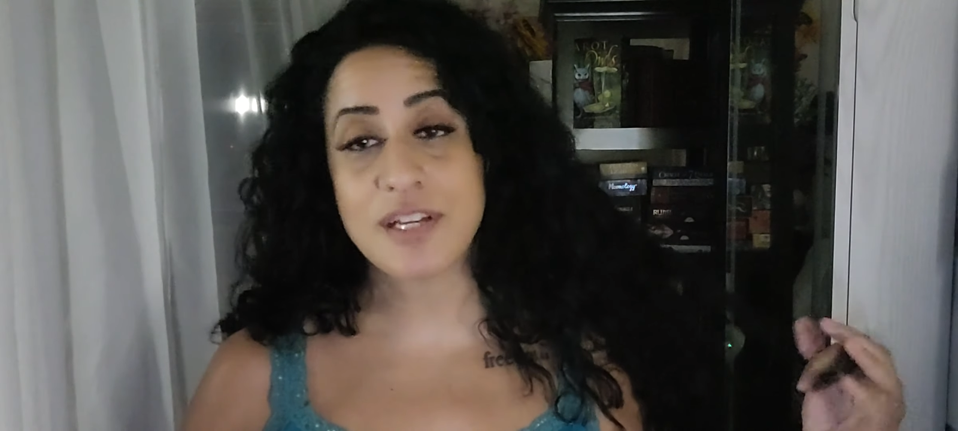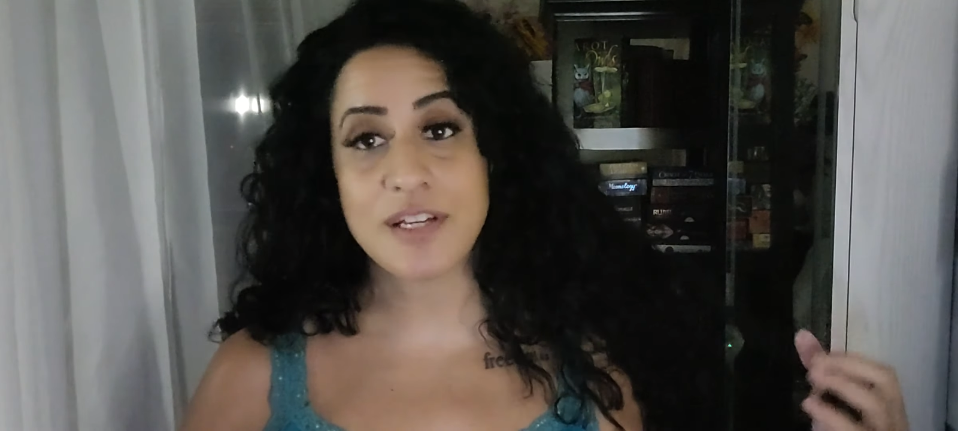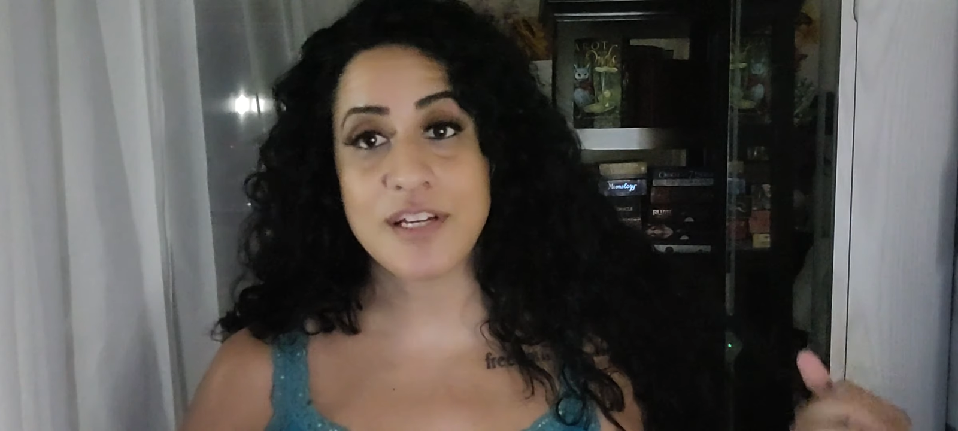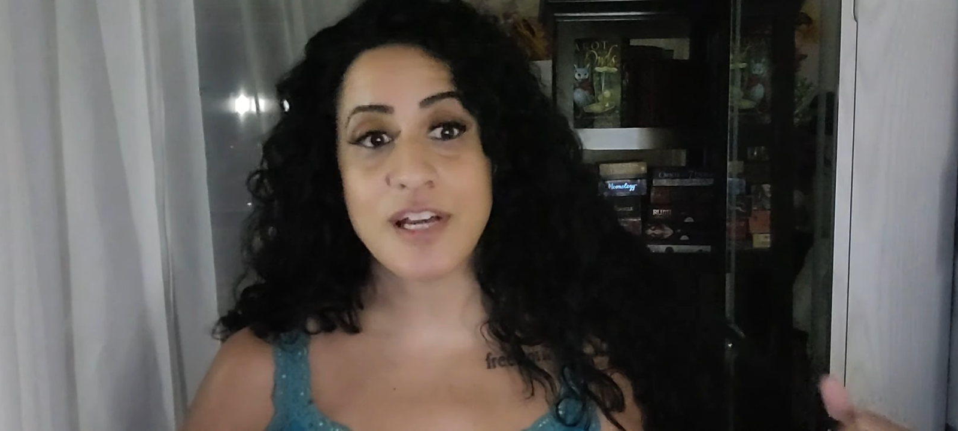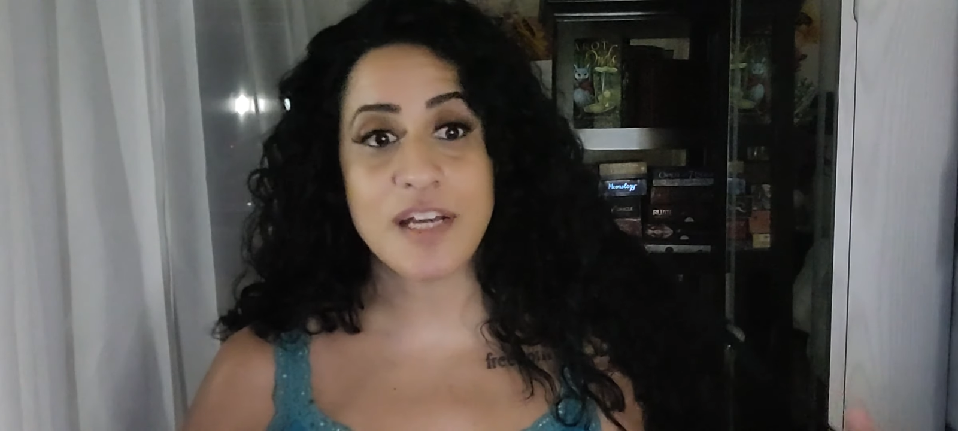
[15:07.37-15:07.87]

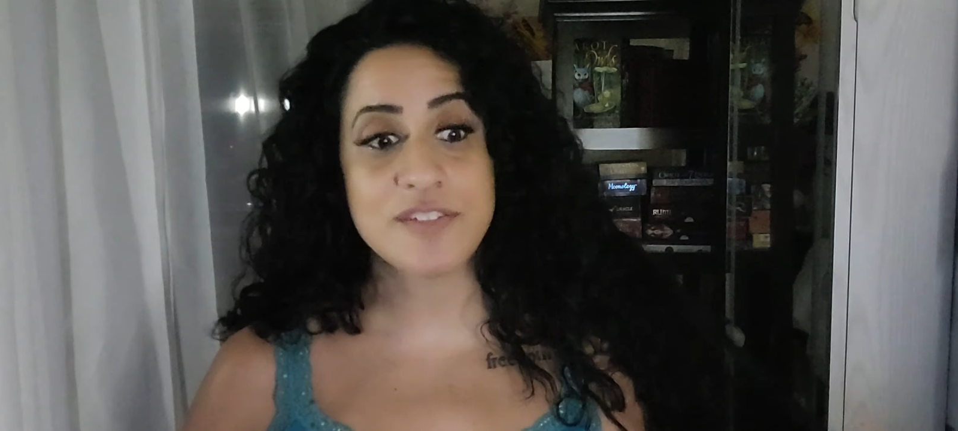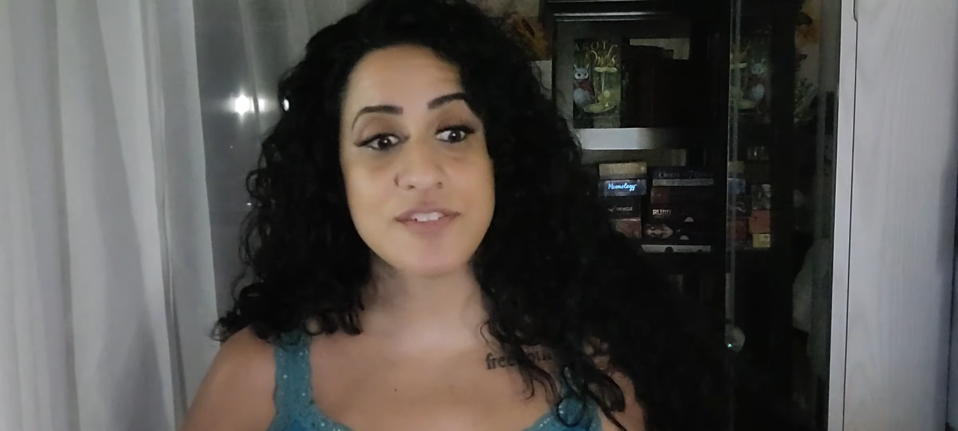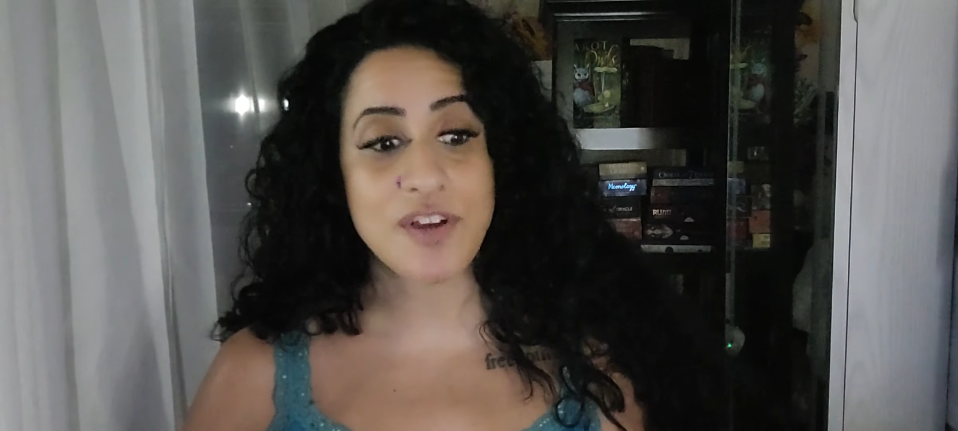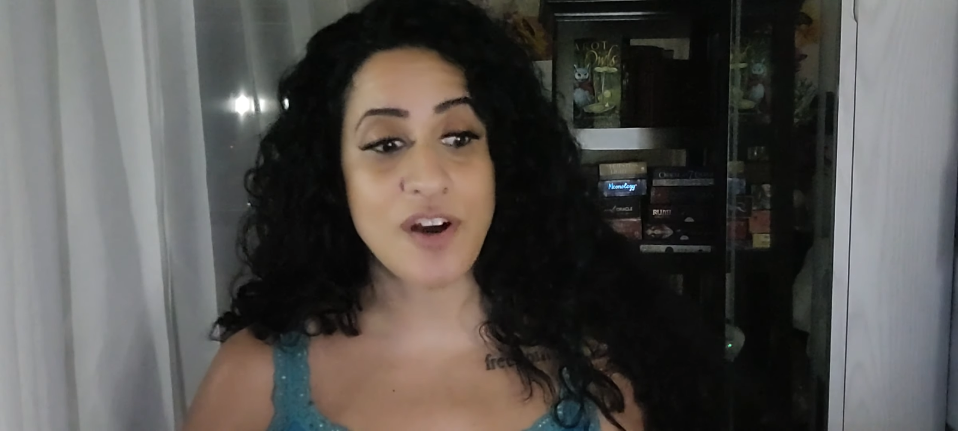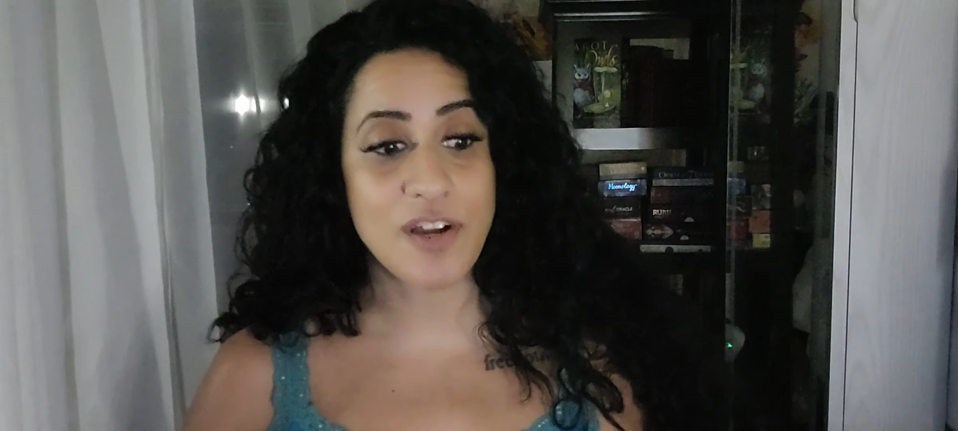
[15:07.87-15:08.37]
had
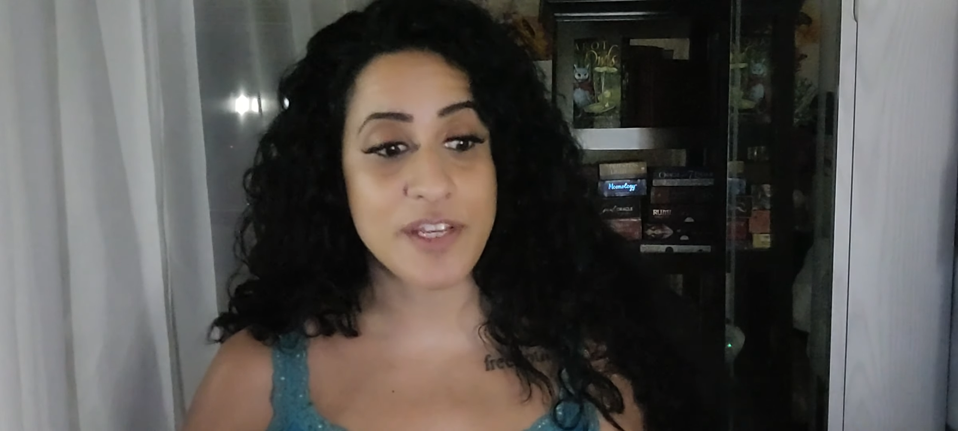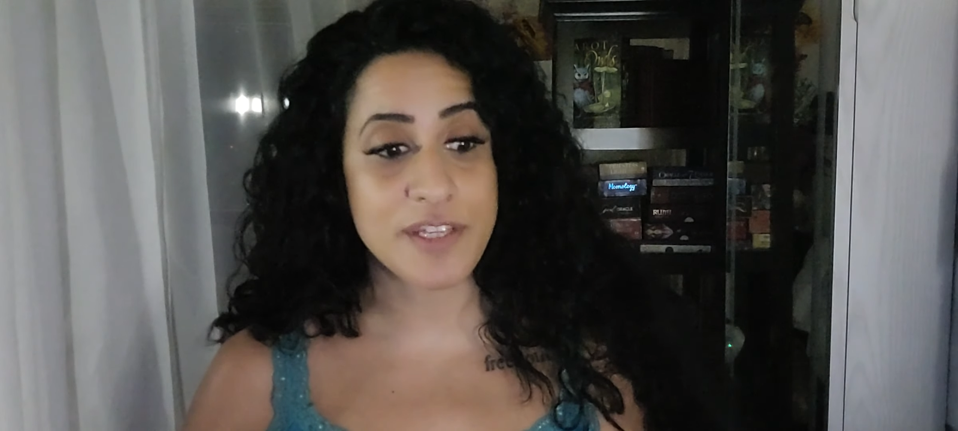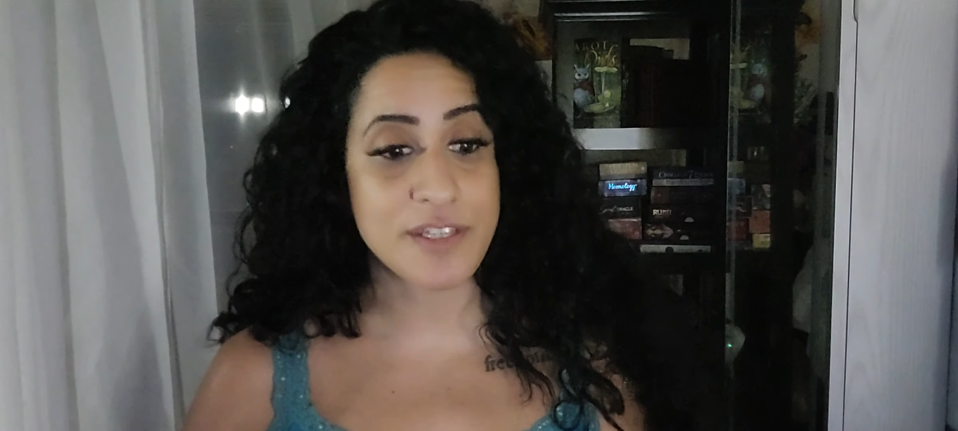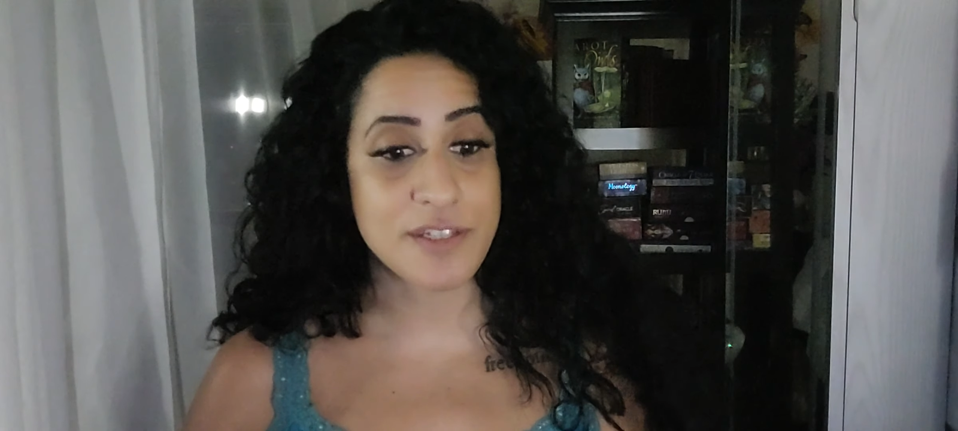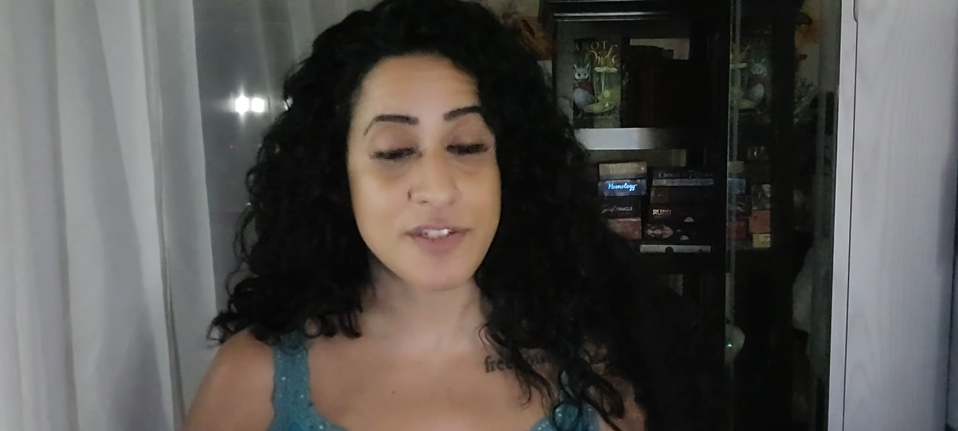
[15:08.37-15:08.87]

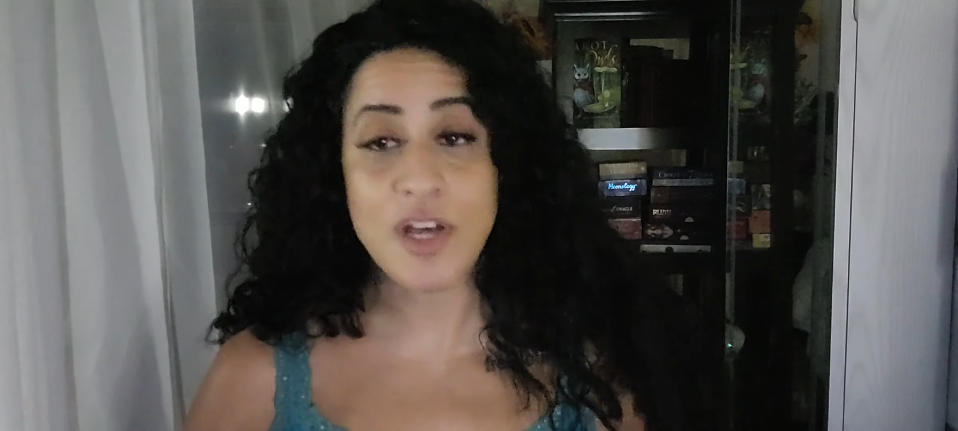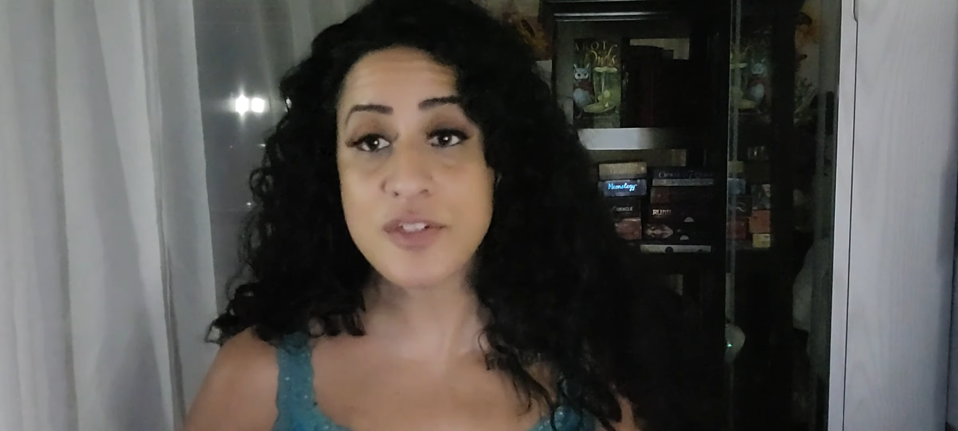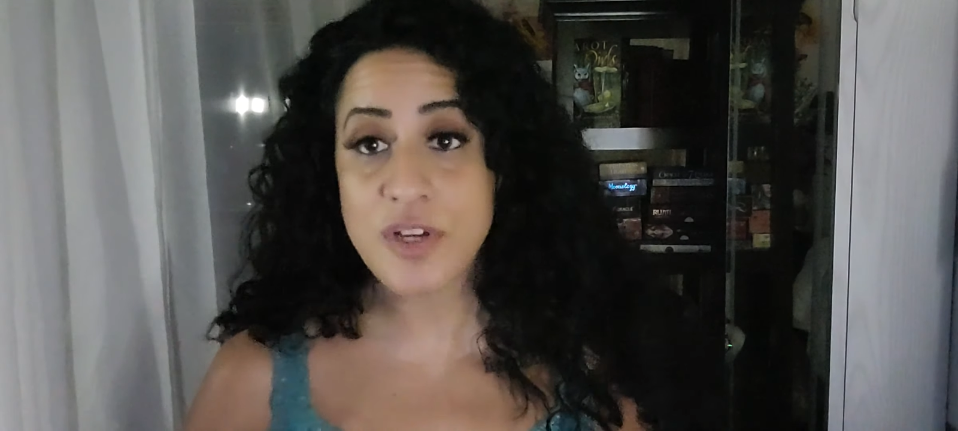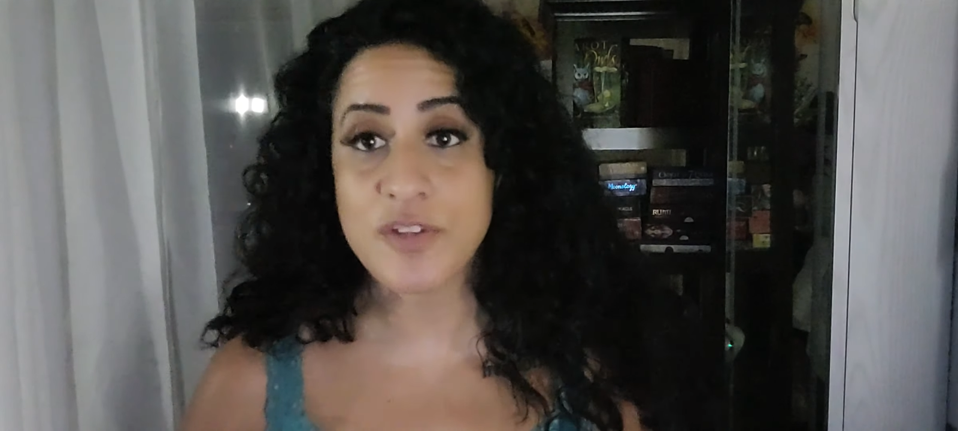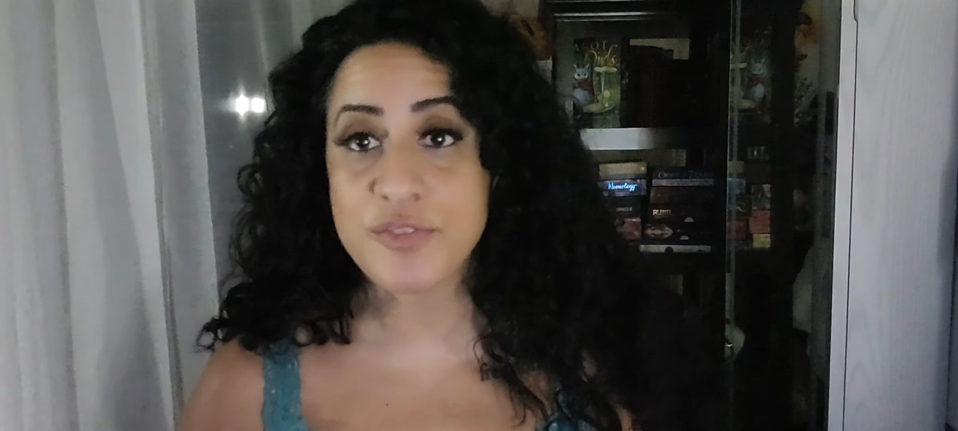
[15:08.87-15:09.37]
I not gone